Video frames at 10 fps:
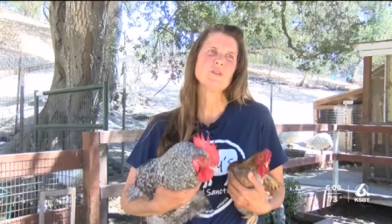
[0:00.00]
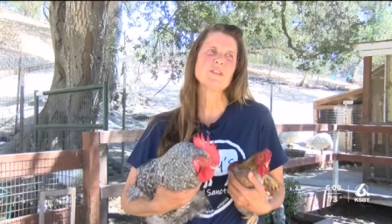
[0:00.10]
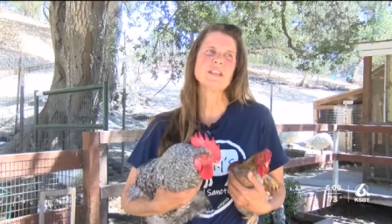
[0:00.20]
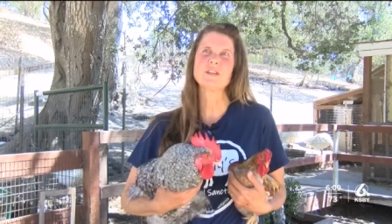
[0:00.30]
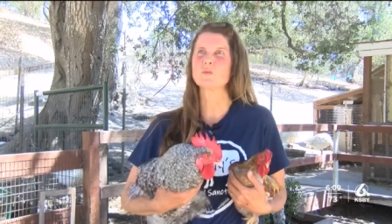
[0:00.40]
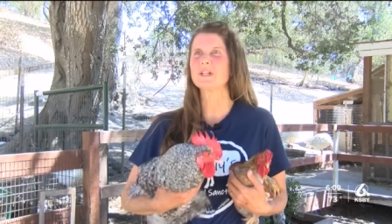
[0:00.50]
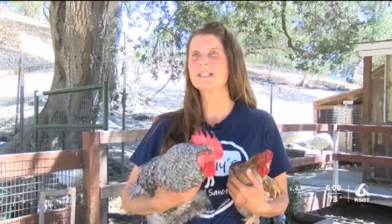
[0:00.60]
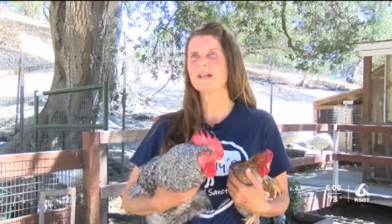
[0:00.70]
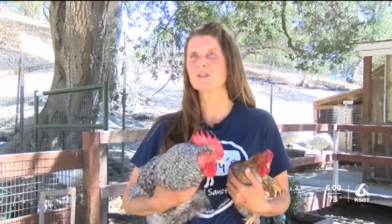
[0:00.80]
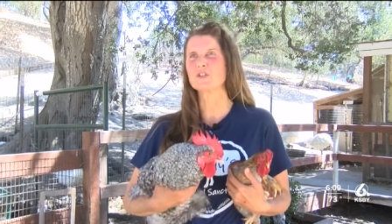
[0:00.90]
You see that in
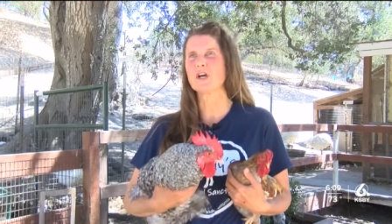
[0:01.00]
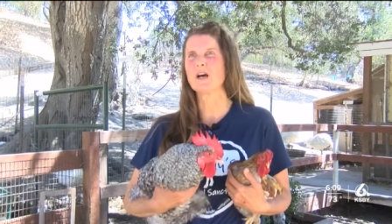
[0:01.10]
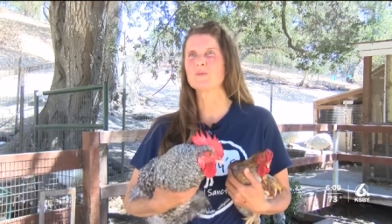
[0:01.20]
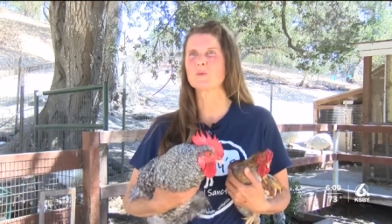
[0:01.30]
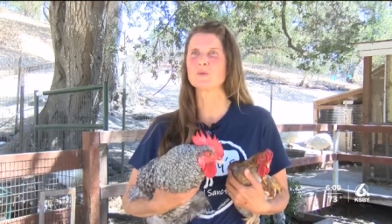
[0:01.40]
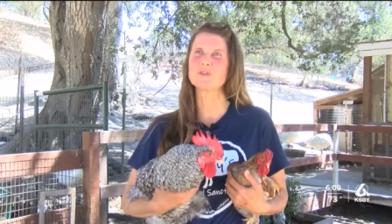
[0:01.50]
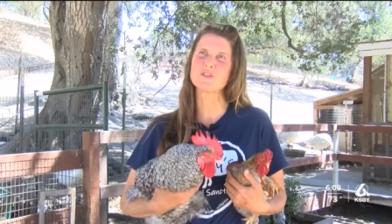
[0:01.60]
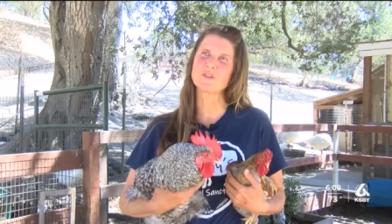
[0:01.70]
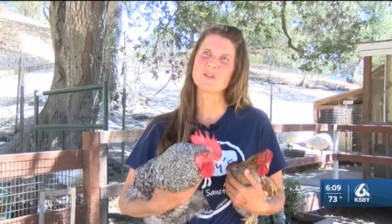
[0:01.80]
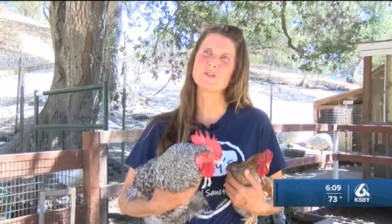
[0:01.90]
retail shops,
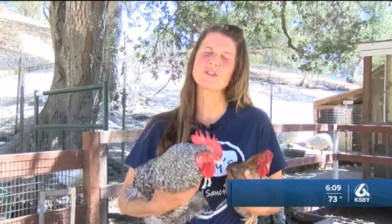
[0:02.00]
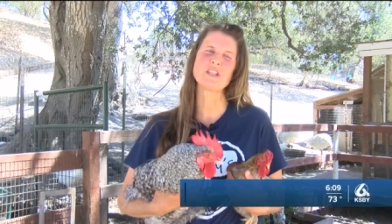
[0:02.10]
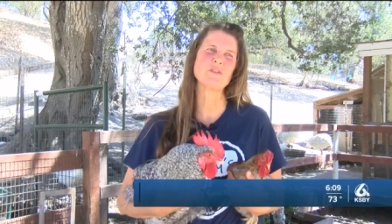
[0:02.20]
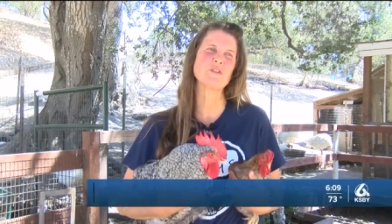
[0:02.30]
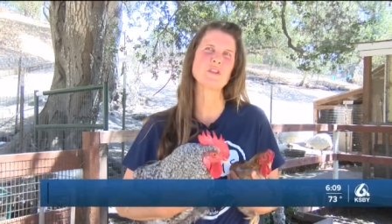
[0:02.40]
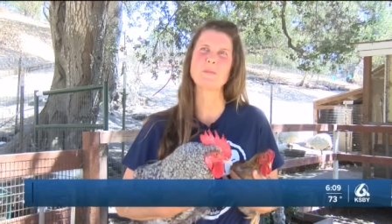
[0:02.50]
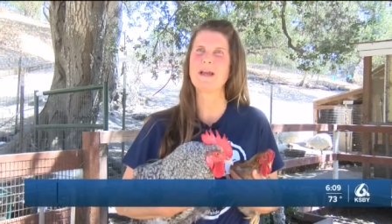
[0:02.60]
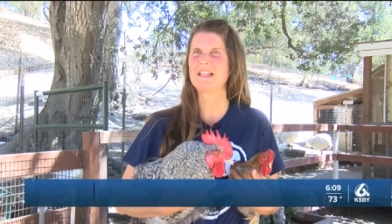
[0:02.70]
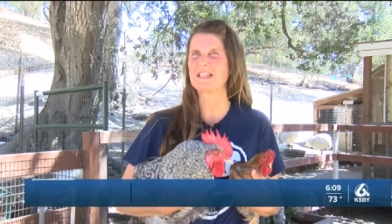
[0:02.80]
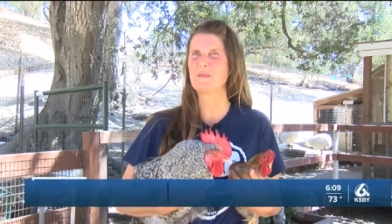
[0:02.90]
roosters, even during the
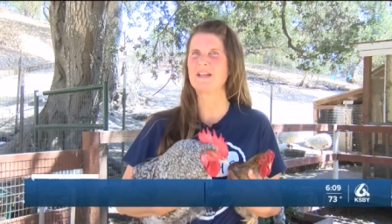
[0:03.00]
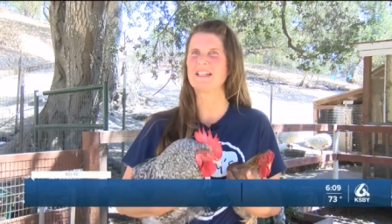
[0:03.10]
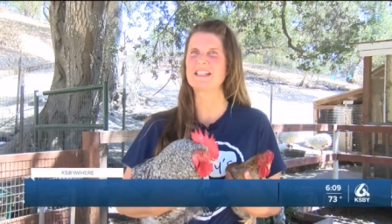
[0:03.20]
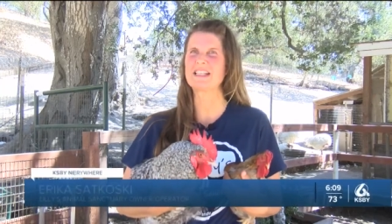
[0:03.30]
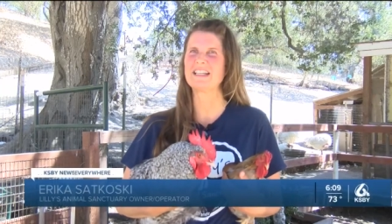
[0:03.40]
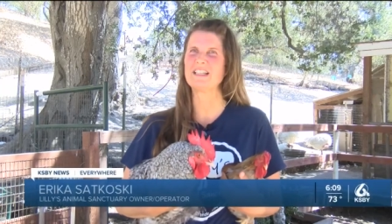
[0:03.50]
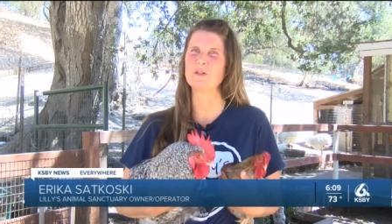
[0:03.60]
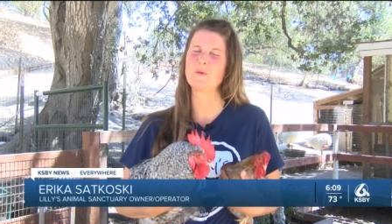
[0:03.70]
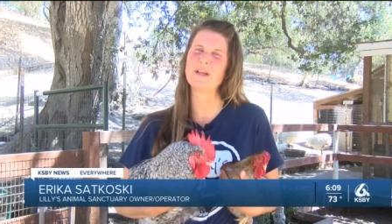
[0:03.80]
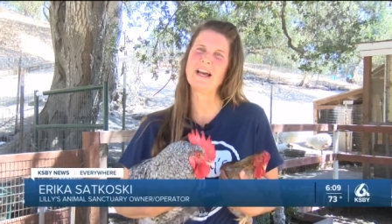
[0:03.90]
pandemic, it said, you
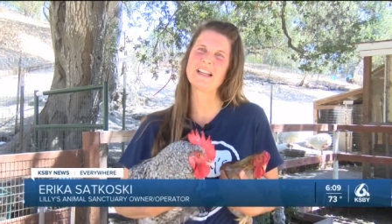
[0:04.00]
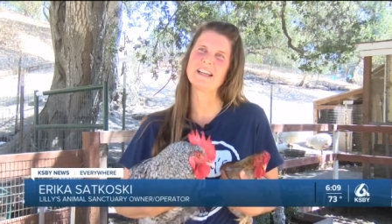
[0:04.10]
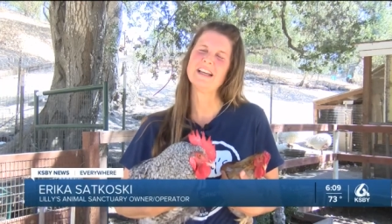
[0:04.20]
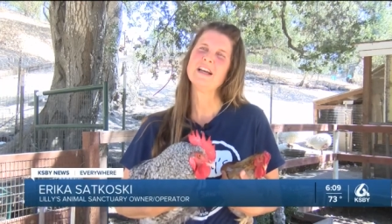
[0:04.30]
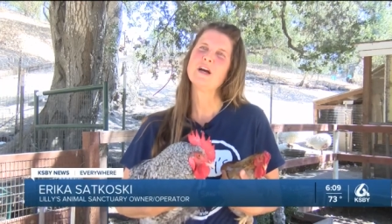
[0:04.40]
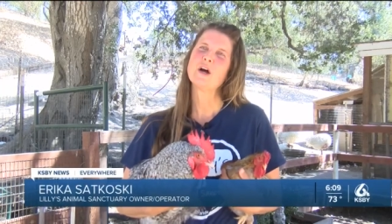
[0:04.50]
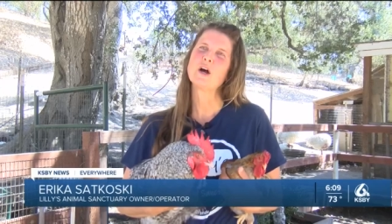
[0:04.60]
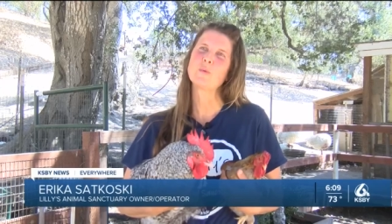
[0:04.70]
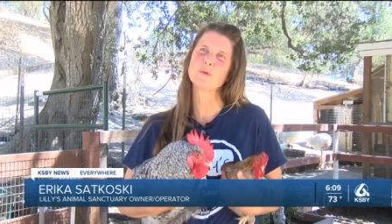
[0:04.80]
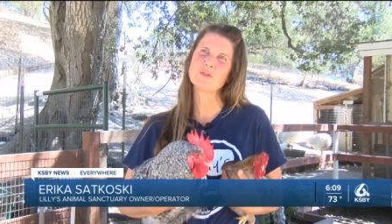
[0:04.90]
know, we had a,
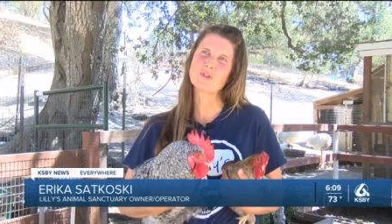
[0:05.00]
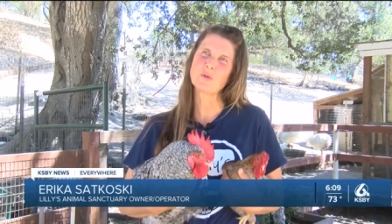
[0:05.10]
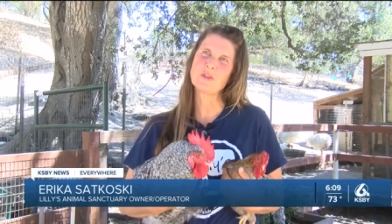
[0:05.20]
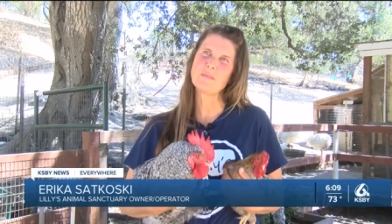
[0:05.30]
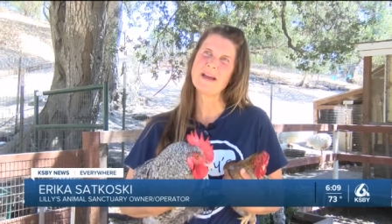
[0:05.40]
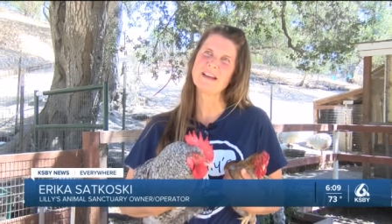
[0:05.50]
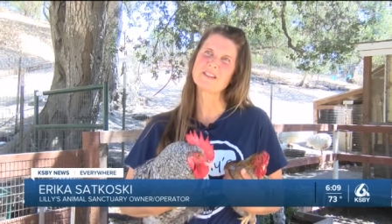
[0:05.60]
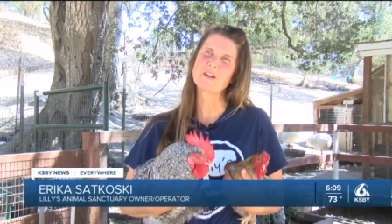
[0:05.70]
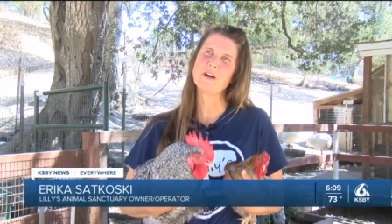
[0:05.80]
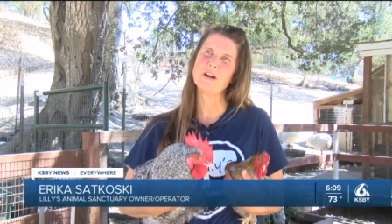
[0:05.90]
a rooster with a
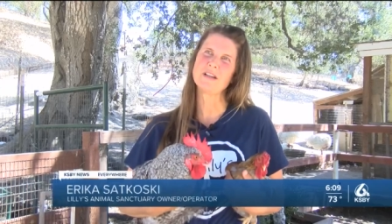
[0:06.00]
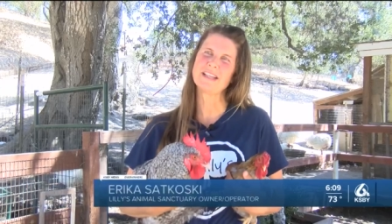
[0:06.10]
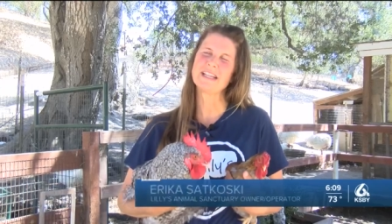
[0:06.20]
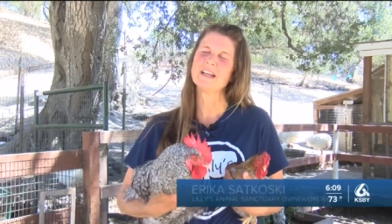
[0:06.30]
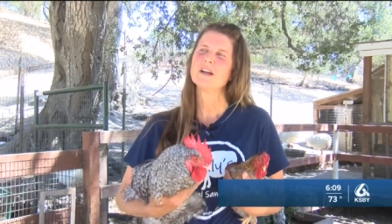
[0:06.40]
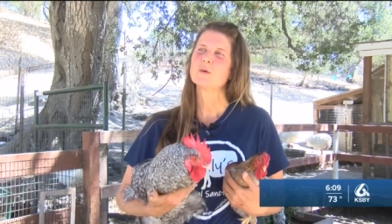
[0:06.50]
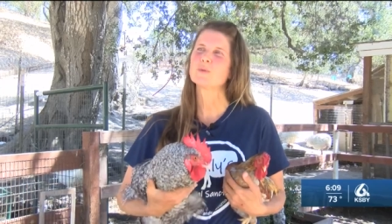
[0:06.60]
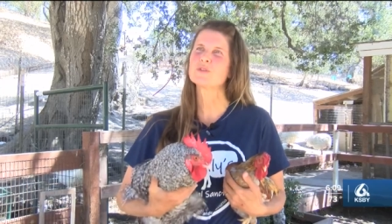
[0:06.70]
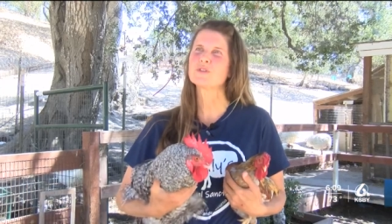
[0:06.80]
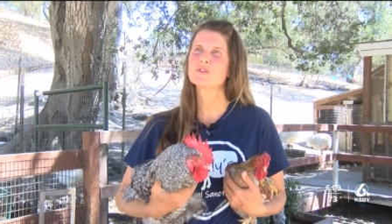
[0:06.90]
mask on. Like,
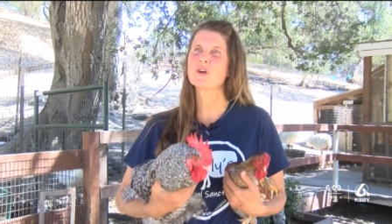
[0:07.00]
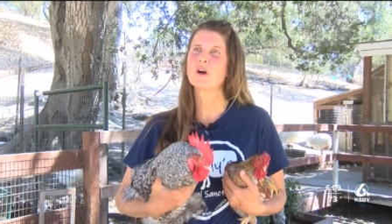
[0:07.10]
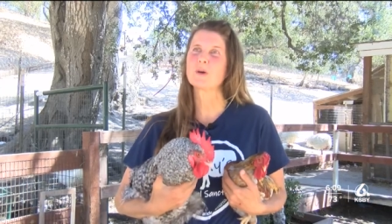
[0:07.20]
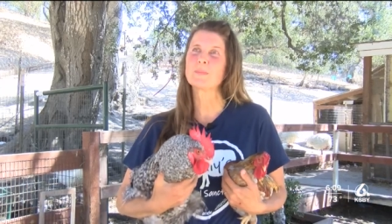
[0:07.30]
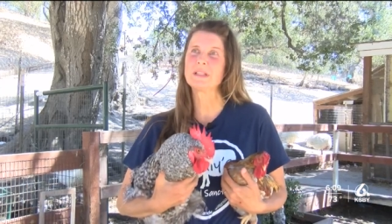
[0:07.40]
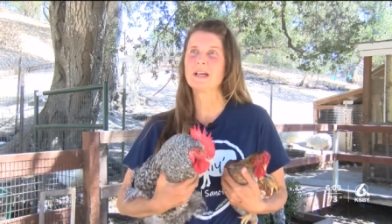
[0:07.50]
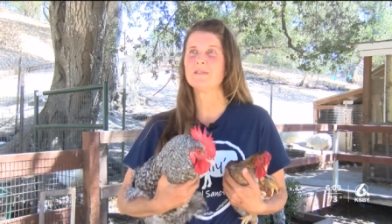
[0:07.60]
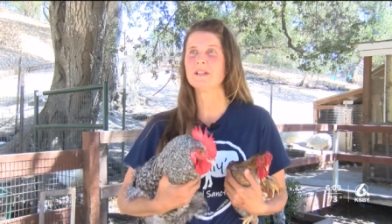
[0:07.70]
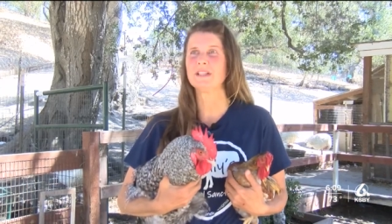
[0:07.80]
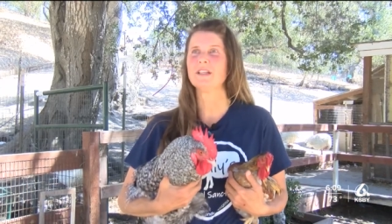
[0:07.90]
roosters are beloved